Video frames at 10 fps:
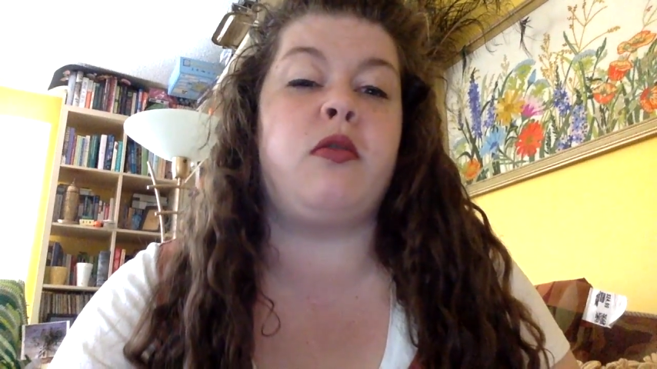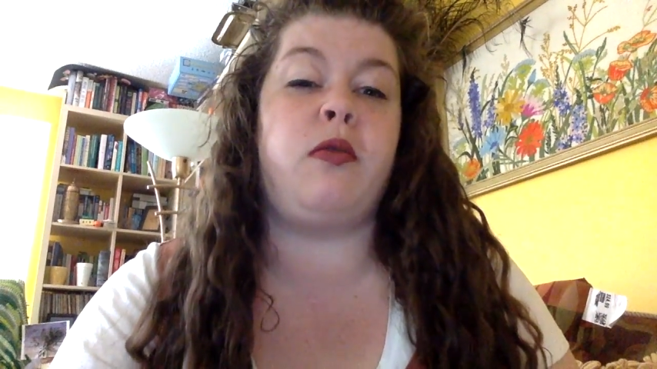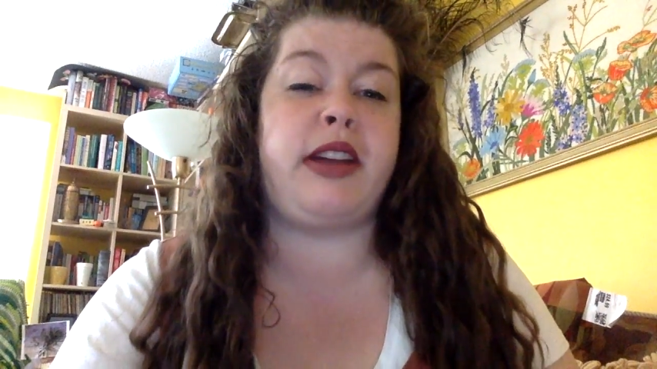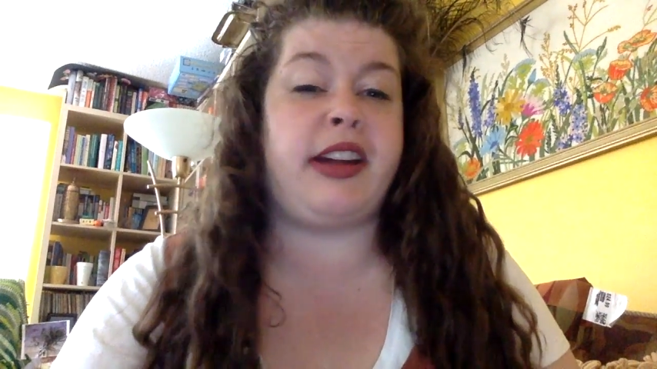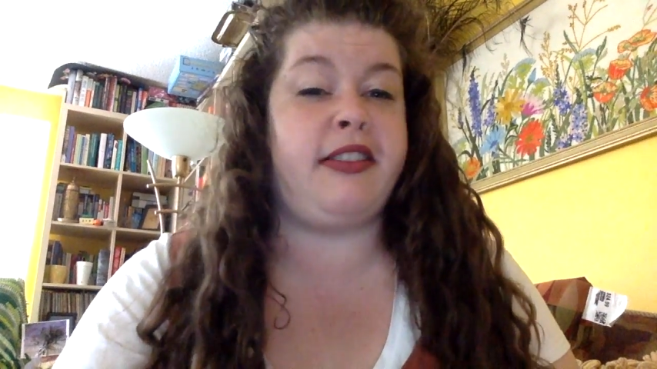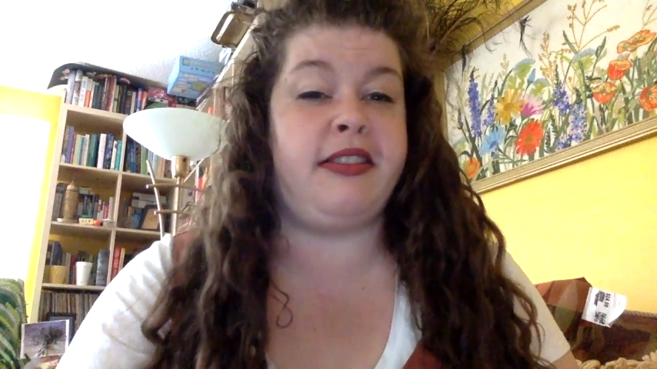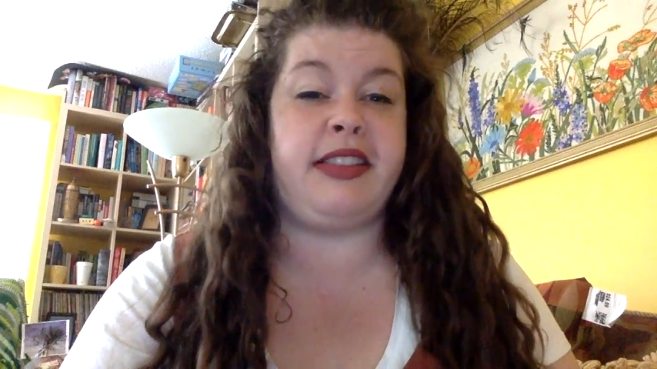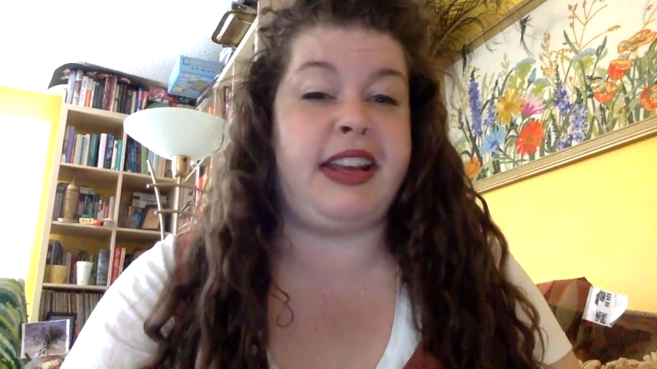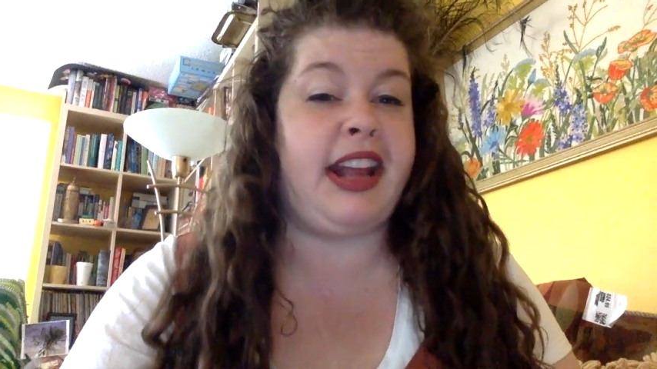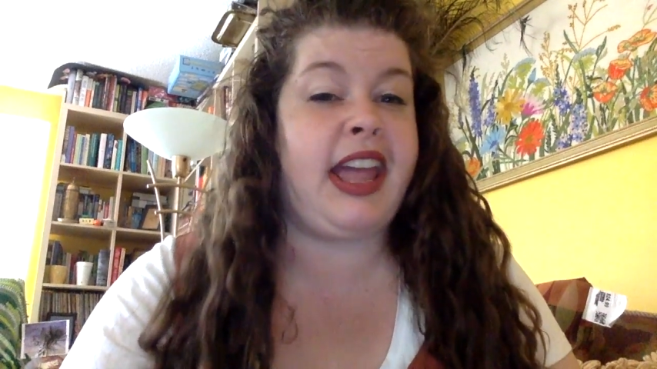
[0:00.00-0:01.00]
quicker
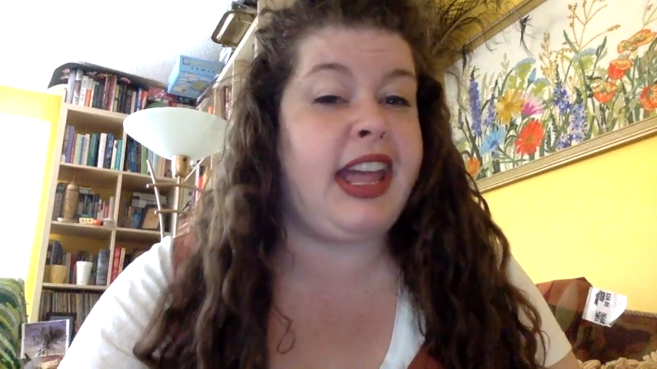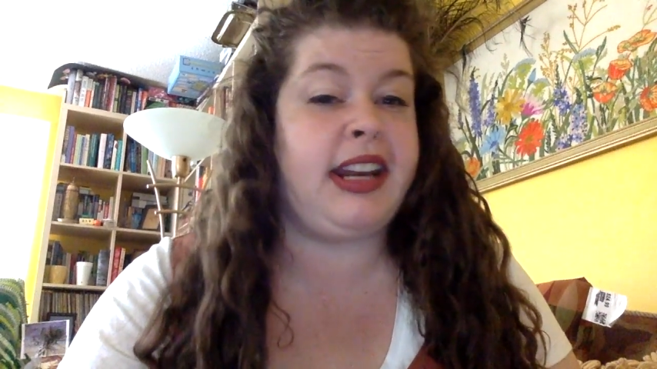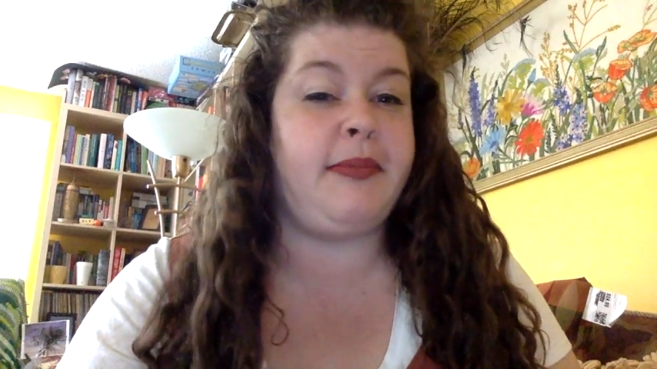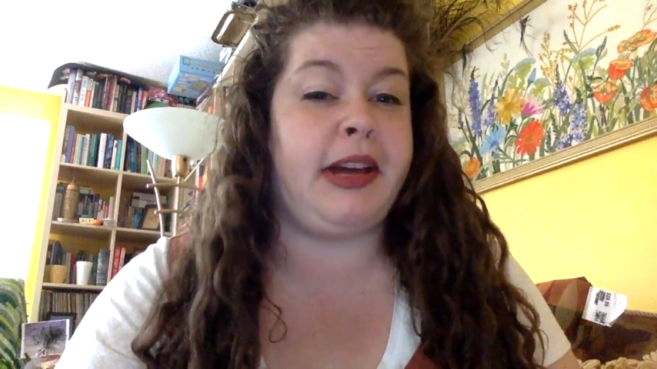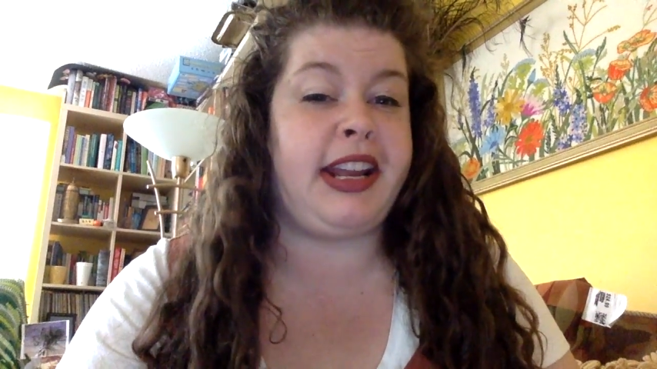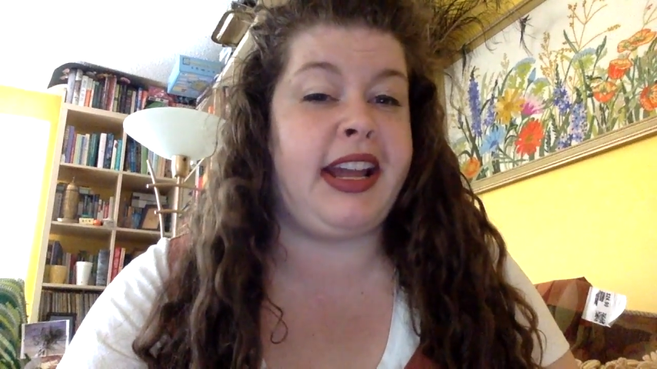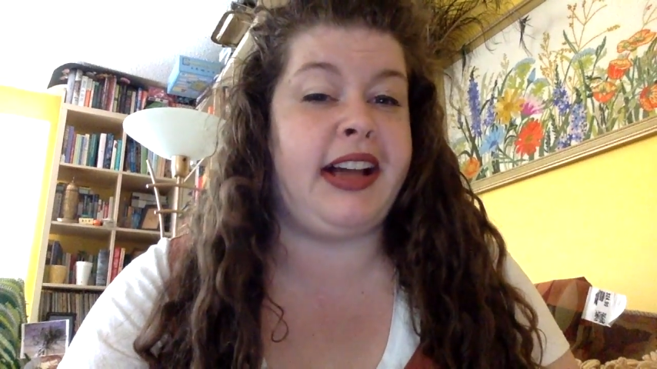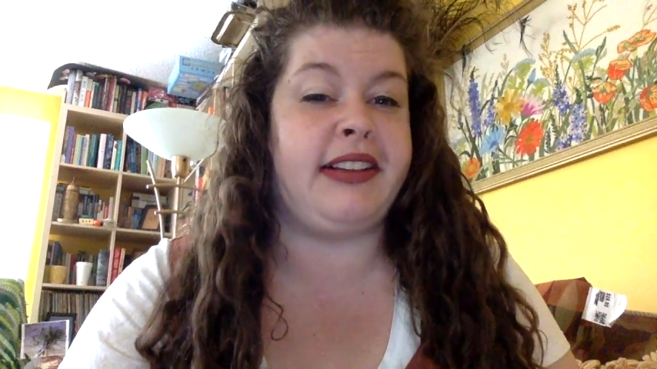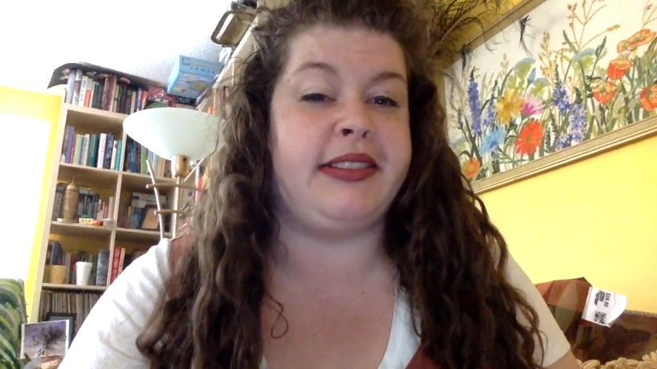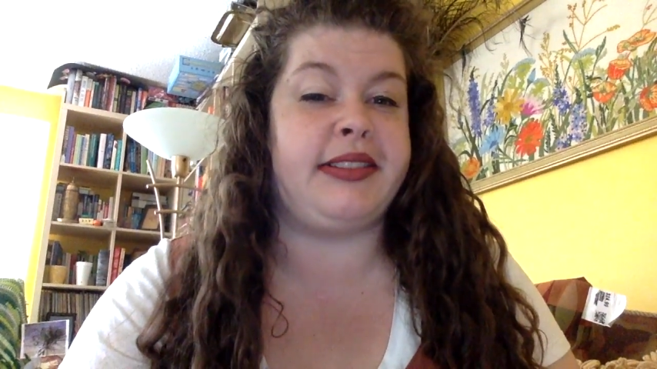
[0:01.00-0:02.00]
than anybody
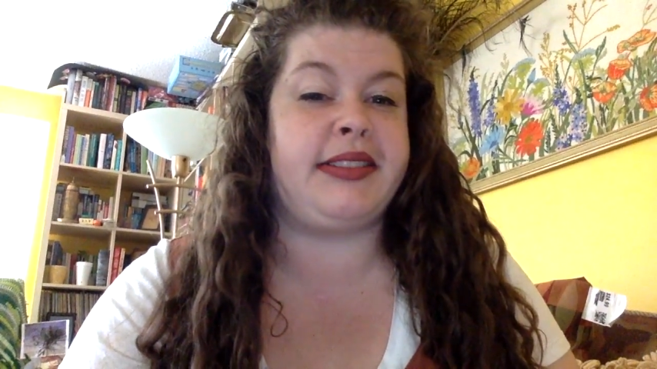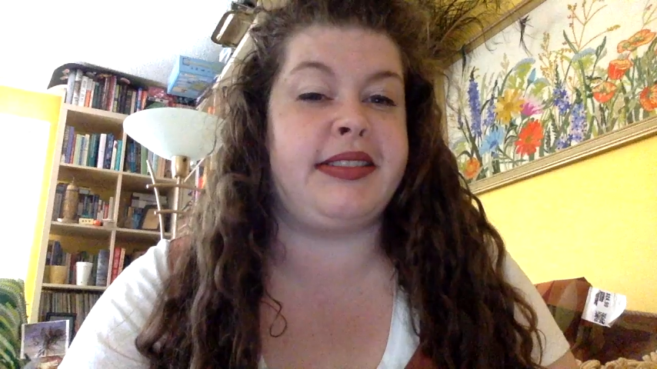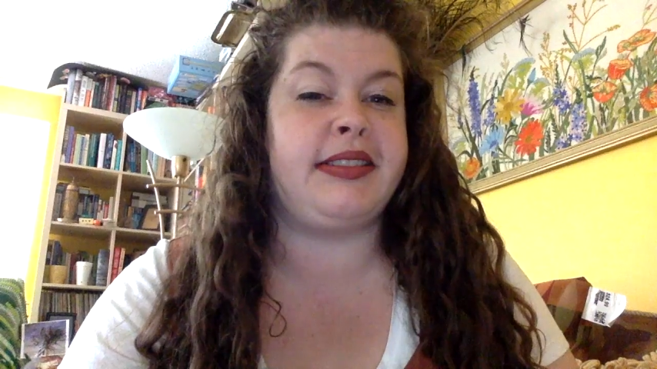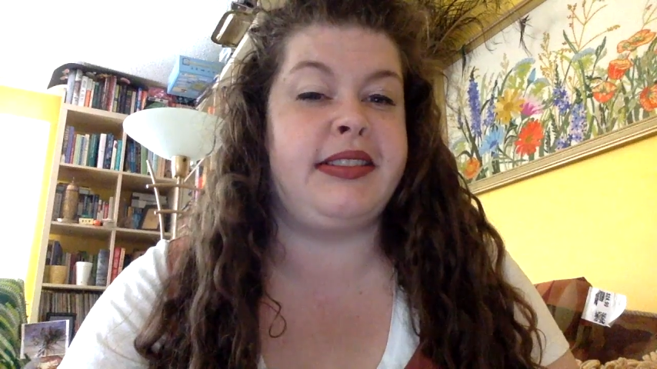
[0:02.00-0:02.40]
else.